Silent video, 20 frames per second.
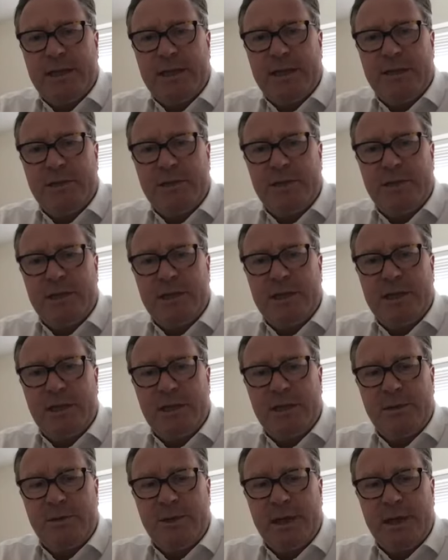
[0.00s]
agent is going
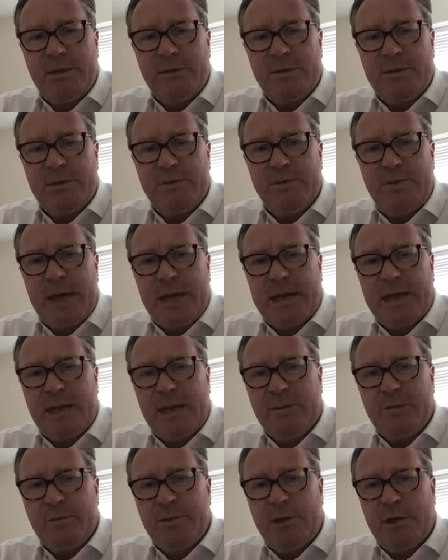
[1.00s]
to be able to back
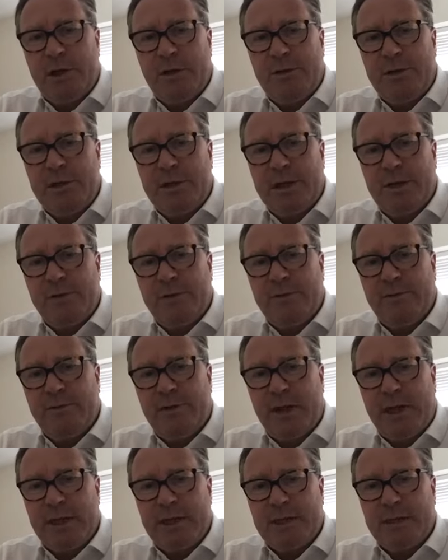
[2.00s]
up not only their
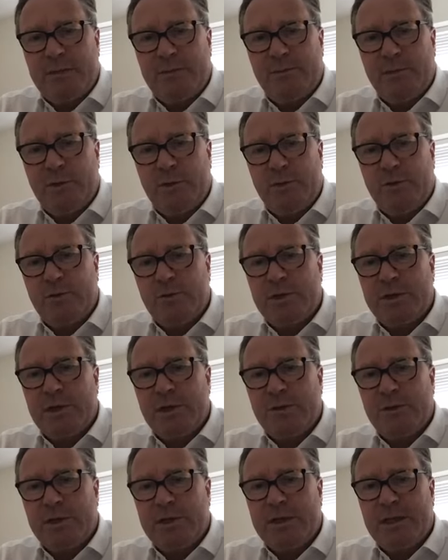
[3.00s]
advice but also
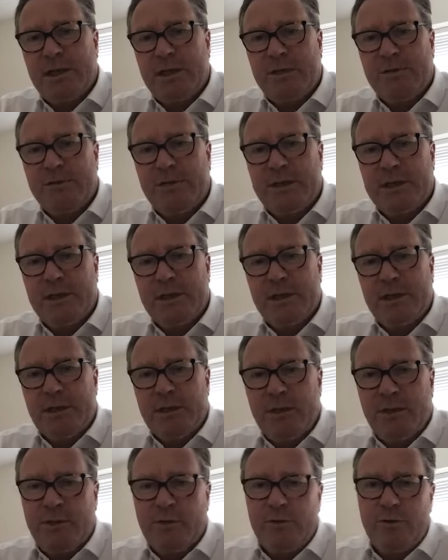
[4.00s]
the service
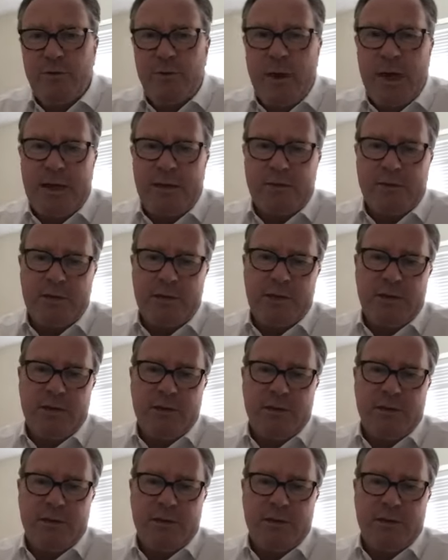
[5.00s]
throughout